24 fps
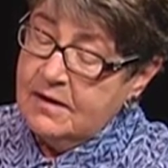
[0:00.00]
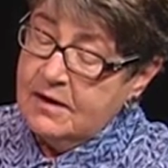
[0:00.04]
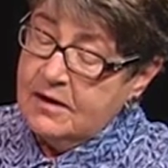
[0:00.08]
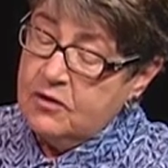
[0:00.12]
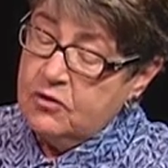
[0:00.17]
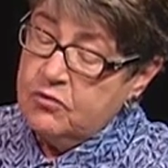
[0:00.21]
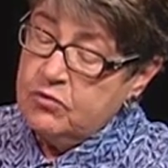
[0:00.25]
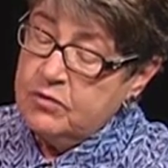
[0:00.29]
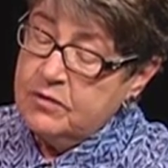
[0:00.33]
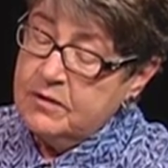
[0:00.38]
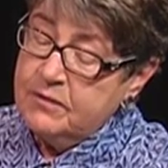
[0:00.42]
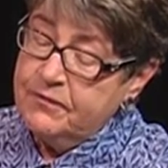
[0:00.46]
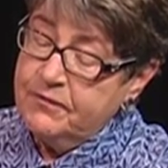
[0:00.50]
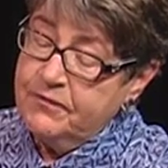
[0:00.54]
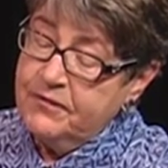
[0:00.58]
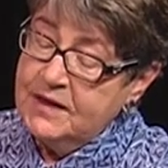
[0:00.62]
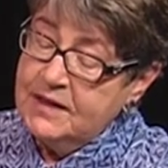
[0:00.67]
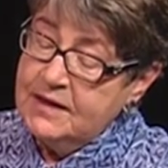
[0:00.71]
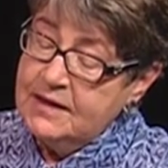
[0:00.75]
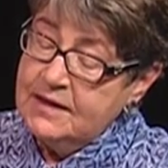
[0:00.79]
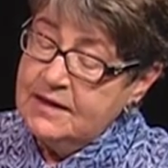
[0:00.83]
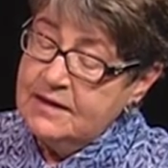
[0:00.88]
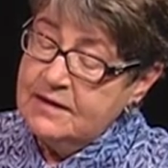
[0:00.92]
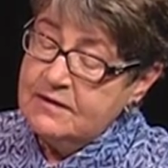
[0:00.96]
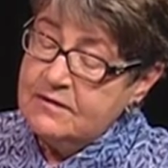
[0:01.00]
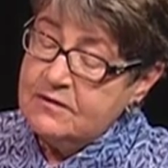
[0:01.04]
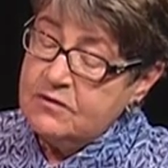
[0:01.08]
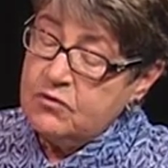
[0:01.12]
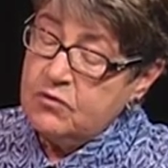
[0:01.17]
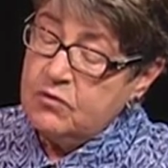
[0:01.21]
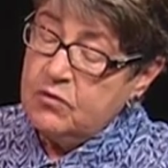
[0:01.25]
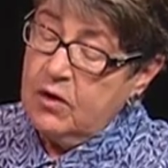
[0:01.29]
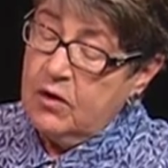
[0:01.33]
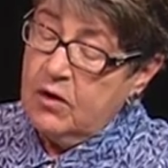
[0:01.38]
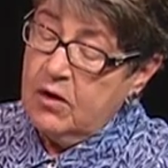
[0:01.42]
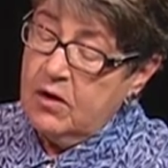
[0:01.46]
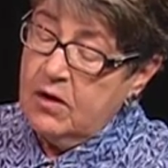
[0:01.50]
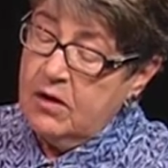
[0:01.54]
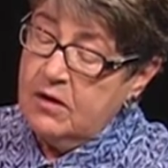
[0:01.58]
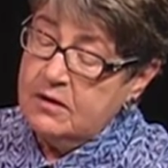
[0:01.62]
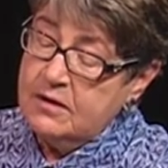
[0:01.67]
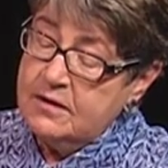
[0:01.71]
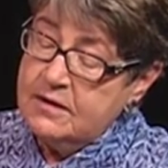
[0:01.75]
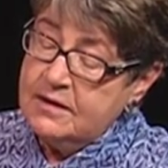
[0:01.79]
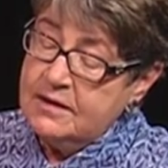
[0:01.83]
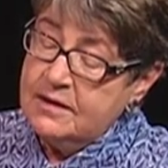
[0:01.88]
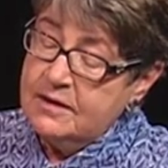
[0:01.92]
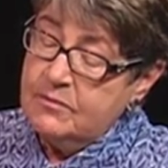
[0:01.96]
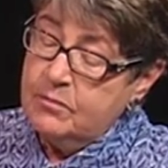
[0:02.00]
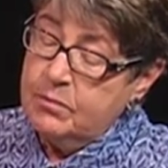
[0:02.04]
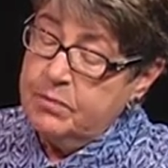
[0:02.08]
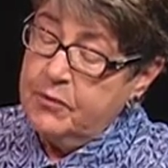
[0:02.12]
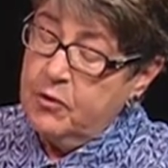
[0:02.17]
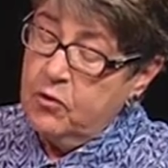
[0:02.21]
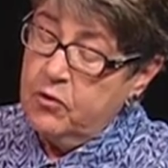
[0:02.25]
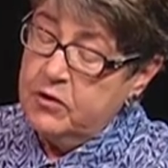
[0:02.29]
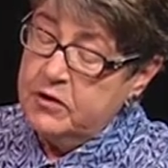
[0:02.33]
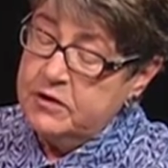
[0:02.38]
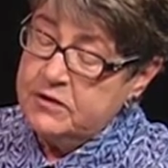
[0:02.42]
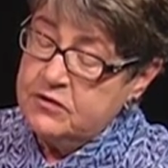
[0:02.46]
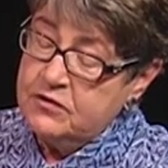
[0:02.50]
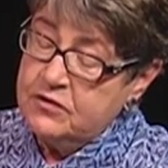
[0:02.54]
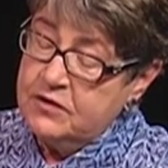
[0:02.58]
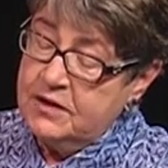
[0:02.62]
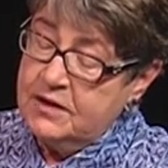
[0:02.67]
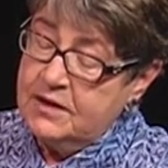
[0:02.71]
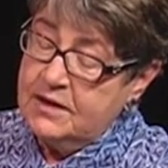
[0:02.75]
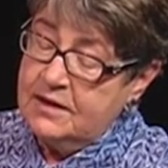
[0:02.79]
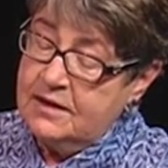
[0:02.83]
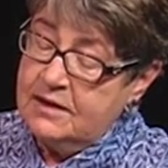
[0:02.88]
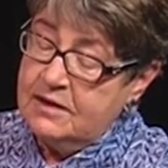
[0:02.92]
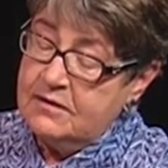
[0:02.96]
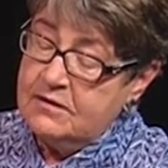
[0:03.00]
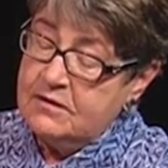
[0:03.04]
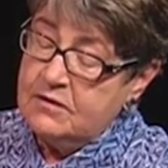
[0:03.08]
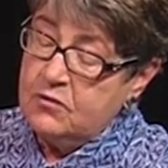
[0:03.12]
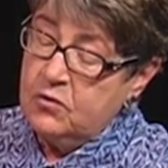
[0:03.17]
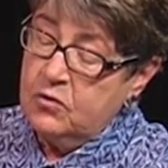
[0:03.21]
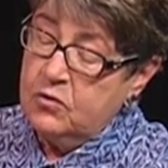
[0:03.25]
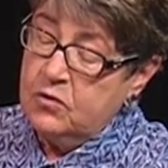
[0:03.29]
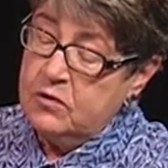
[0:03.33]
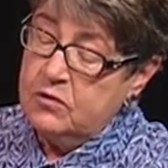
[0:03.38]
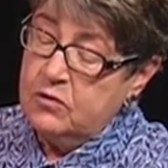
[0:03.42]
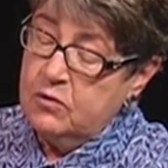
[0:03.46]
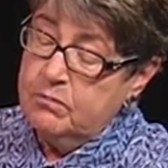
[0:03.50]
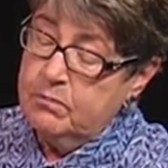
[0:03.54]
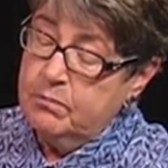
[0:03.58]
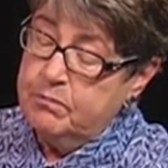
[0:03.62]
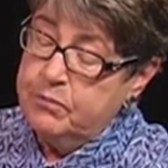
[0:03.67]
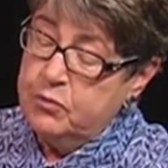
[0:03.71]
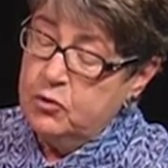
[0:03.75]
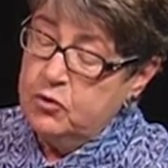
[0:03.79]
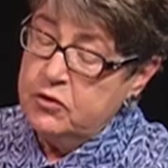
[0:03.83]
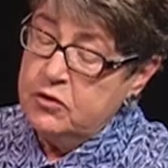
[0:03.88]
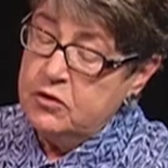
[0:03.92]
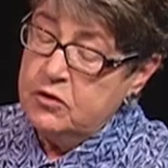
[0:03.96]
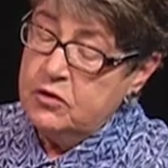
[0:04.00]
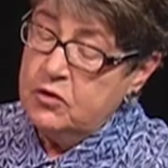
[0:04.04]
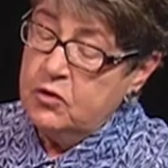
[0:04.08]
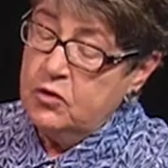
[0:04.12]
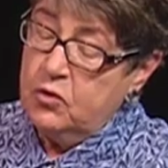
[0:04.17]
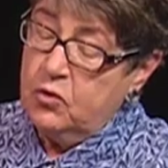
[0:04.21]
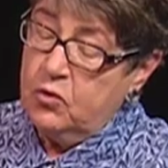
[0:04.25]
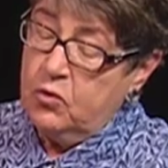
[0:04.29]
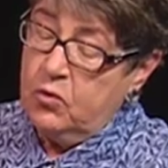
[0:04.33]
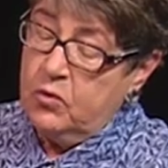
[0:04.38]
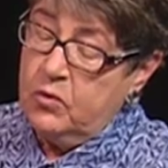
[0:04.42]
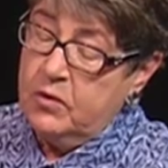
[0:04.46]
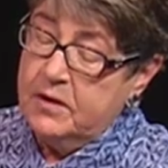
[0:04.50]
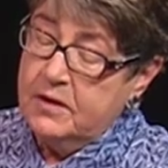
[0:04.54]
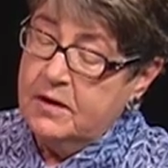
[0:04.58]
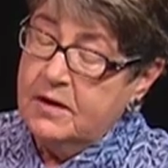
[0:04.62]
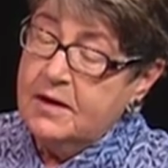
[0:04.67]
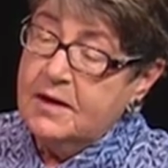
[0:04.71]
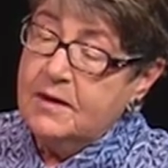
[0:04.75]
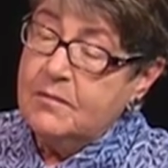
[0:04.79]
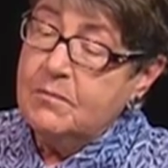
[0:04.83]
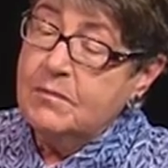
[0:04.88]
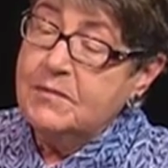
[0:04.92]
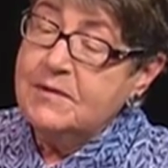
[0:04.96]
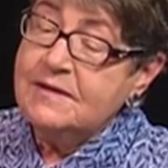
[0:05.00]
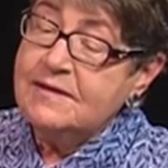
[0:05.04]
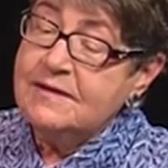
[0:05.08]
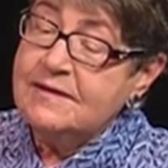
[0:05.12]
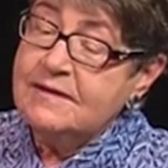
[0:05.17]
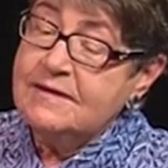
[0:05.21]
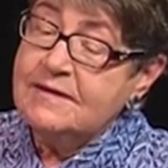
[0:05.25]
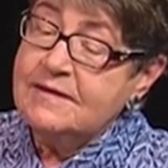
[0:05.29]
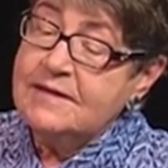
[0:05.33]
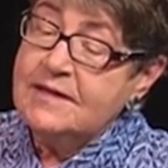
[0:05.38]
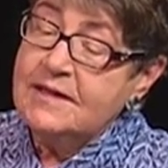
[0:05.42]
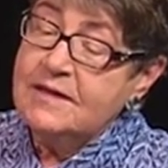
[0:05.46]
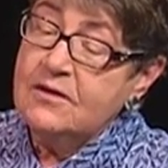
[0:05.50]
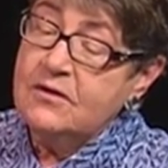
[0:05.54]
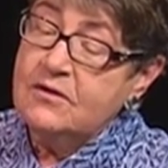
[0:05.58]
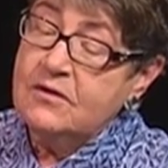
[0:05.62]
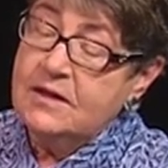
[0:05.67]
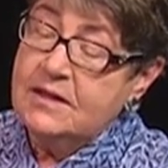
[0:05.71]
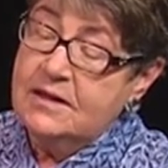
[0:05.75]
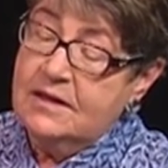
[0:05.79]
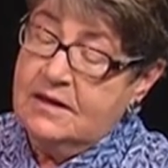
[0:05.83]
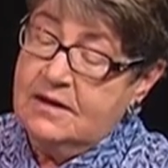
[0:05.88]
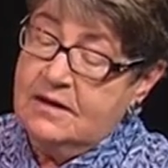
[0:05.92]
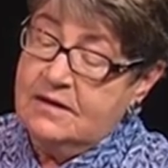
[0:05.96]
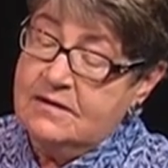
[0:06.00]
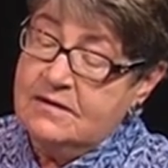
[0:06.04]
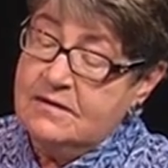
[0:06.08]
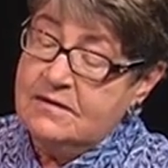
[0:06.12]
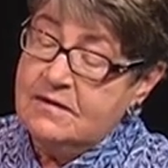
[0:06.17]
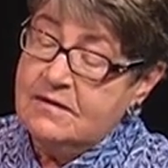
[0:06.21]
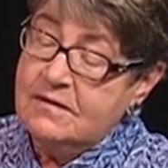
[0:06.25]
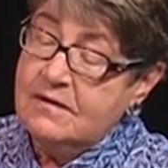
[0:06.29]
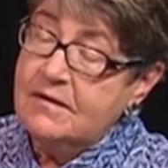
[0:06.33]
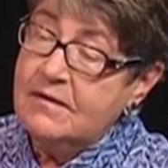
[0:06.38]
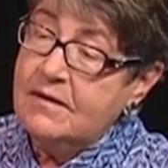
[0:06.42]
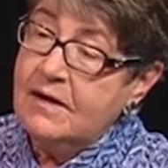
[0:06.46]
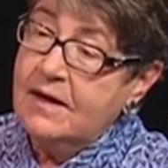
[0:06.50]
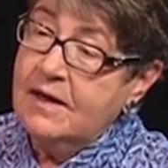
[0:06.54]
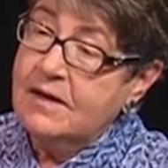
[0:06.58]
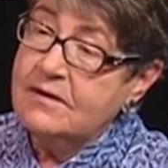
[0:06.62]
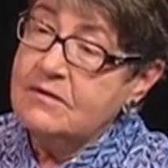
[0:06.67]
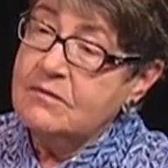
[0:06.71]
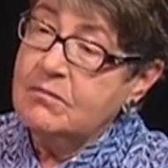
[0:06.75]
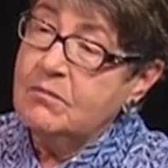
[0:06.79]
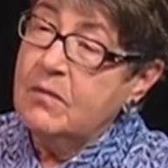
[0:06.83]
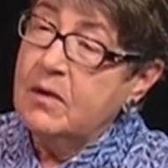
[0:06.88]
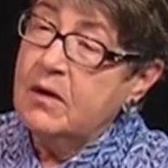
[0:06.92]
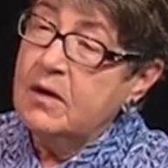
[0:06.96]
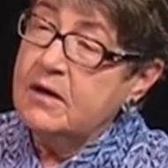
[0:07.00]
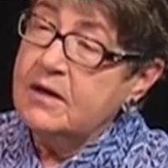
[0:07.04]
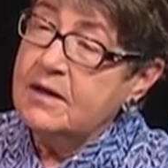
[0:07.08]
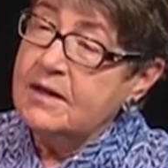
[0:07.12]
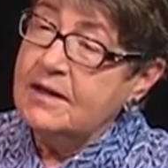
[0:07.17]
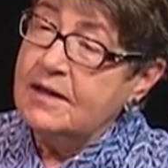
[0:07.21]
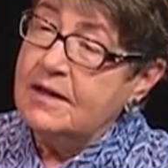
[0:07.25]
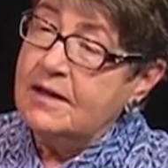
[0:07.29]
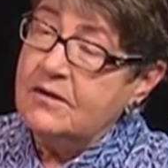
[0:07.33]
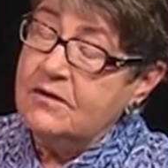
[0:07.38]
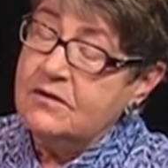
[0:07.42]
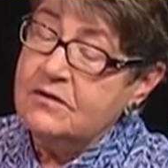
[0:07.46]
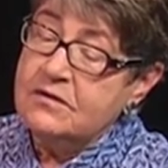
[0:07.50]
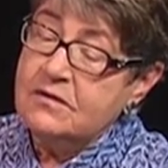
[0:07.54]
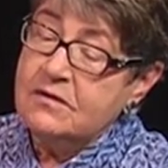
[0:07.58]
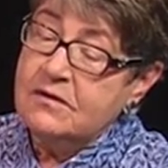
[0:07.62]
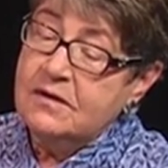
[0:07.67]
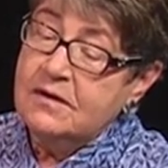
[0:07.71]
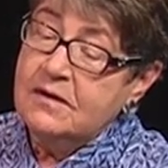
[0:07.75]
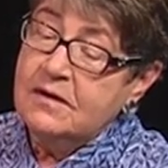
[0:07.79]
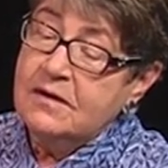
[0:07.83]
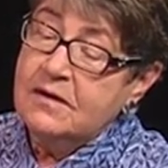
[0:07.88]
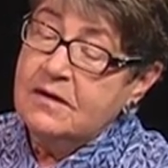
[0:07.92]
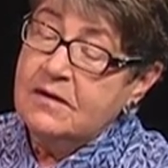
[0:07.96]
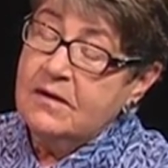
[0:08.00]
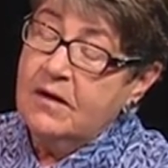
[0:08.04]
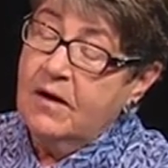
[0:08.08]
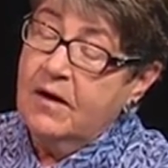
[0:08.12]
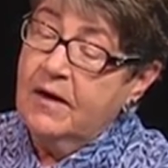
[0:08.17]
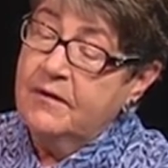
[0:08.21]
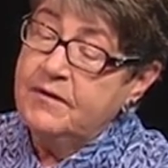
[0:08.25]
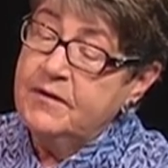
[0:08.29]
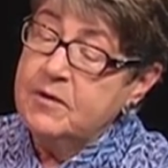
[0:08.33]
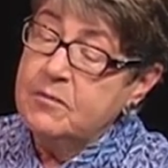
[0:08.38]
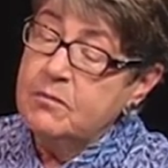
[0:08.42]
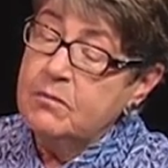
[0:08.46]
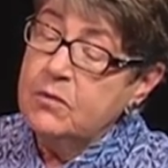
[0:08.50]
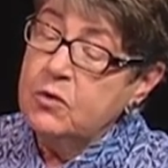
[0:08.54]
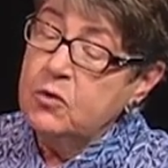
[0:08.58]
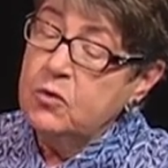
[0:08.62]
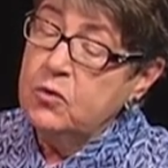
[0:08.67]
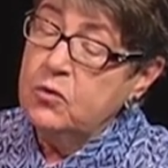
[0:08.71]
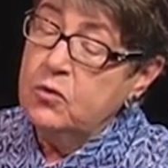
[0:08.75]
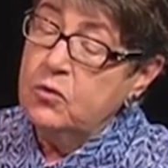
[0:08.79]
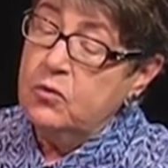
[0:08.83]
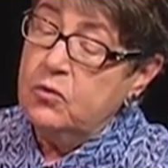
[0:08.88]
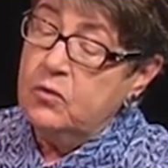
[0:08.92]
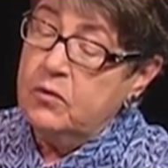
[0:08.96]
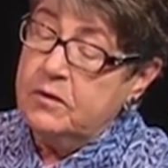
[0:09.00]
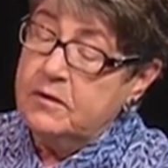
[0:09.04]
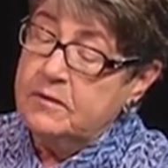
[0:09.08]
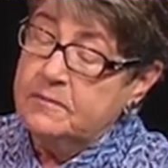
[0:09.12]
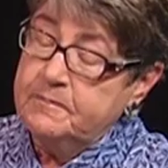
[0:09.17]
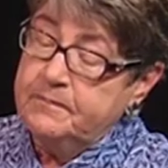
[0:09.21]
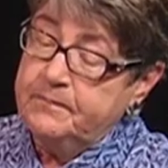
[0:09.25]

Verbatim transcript: graffiti scrawled in Portuguese or Umbundu, mysterious as markings on the moon.